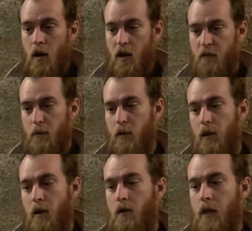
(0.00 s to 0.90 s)
of
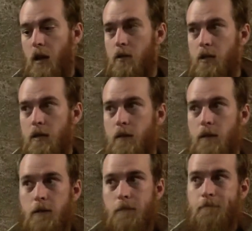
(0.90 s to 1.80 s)
Merlot that are just